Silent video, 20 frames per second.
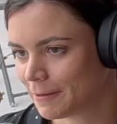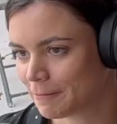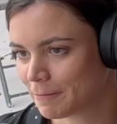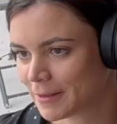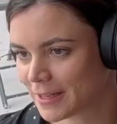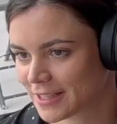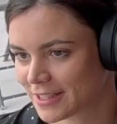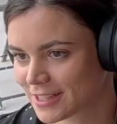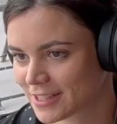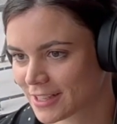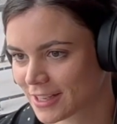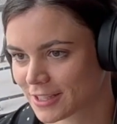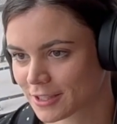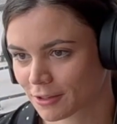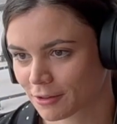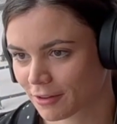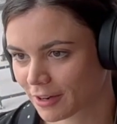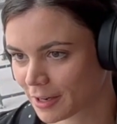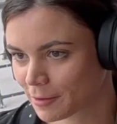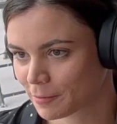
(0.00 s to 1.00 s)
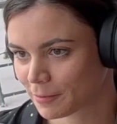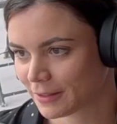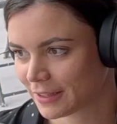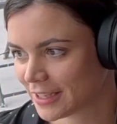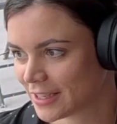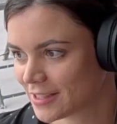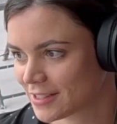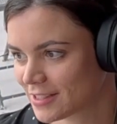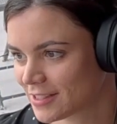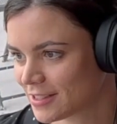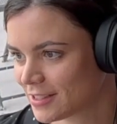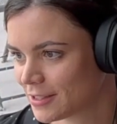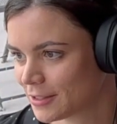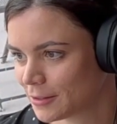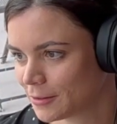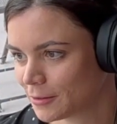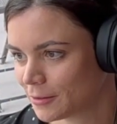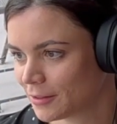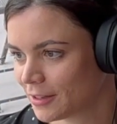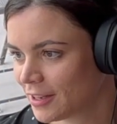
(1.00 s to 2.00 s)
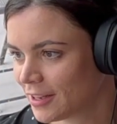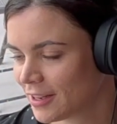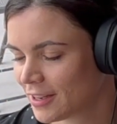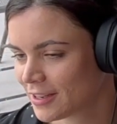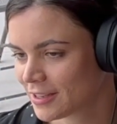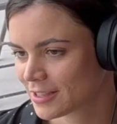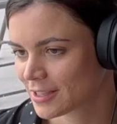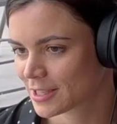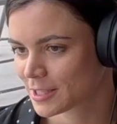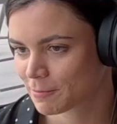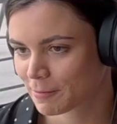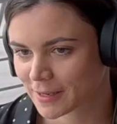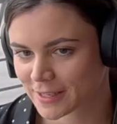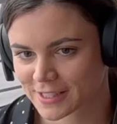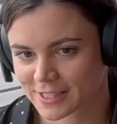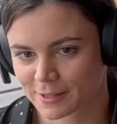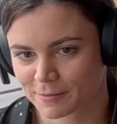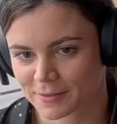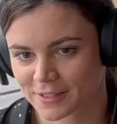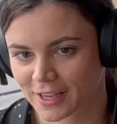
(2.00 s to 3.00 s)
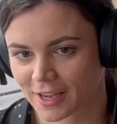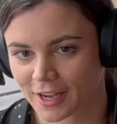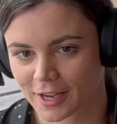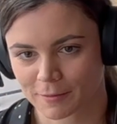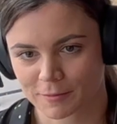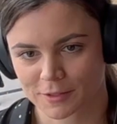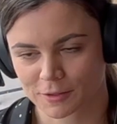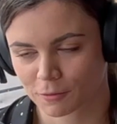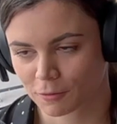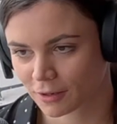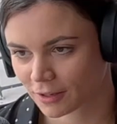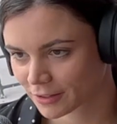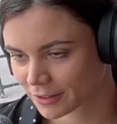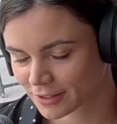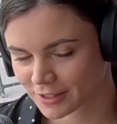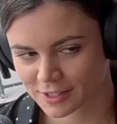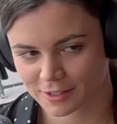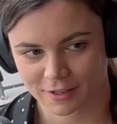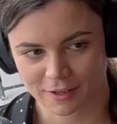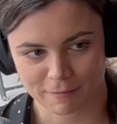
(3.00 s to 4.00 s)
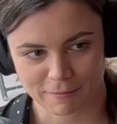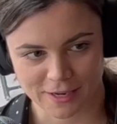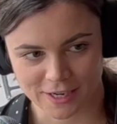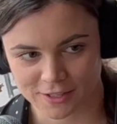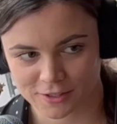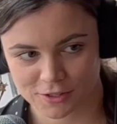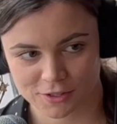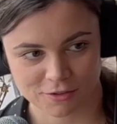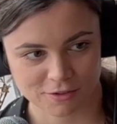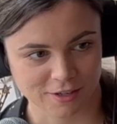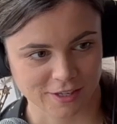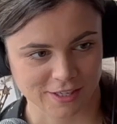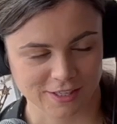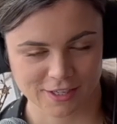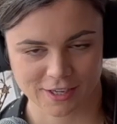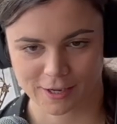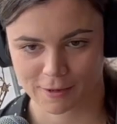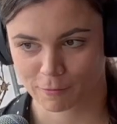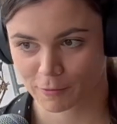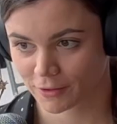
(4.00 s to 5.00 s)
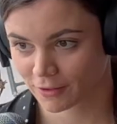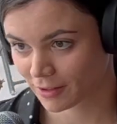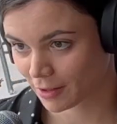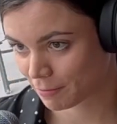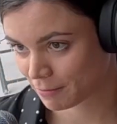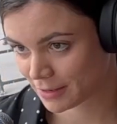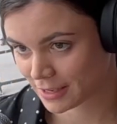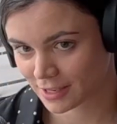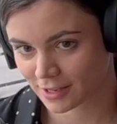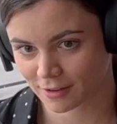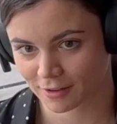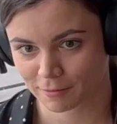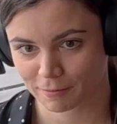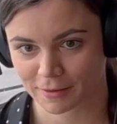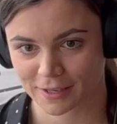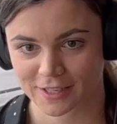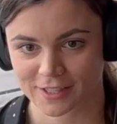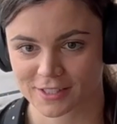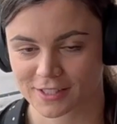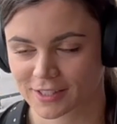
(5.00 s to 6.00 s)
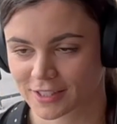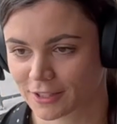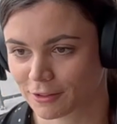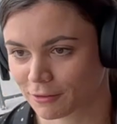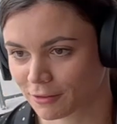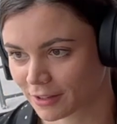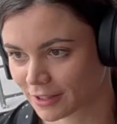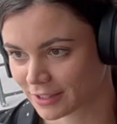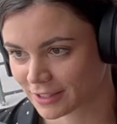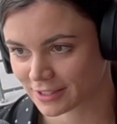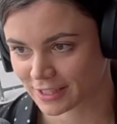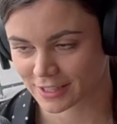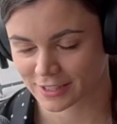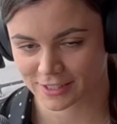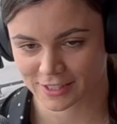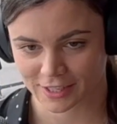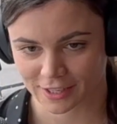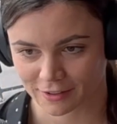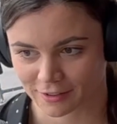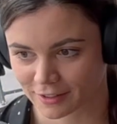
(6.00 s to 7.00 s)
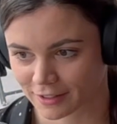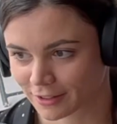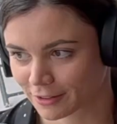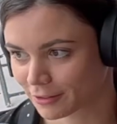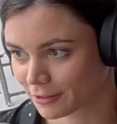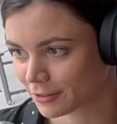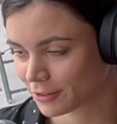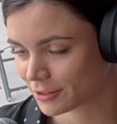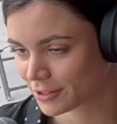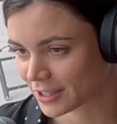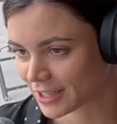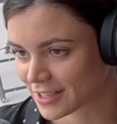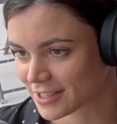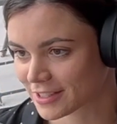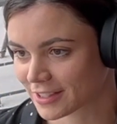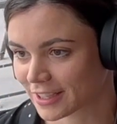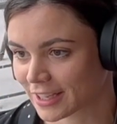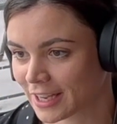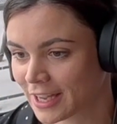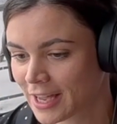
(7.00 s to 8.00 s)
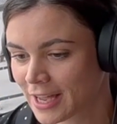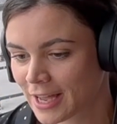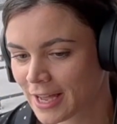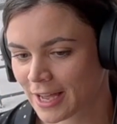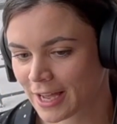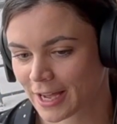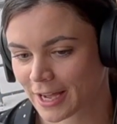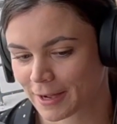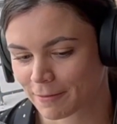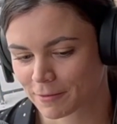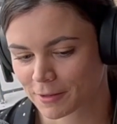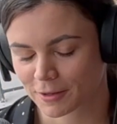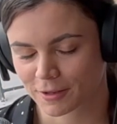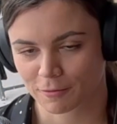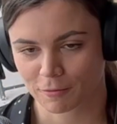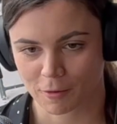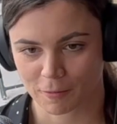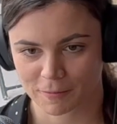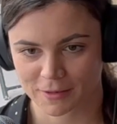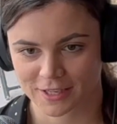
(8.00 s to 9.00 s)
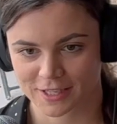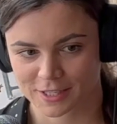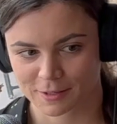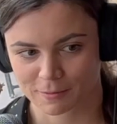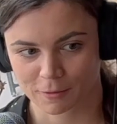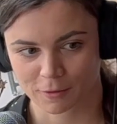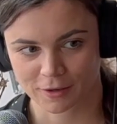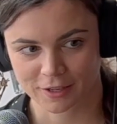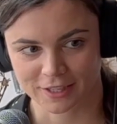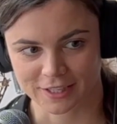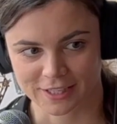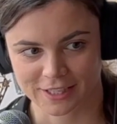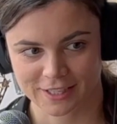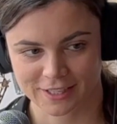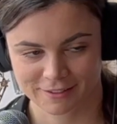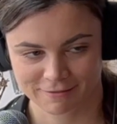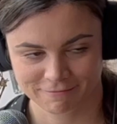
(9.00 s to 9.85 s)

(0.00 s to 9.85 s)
It's a great place to spend some time, to wander a main street, whether that be here in Paisley or in Tara or Chesley. You won't be disappointed.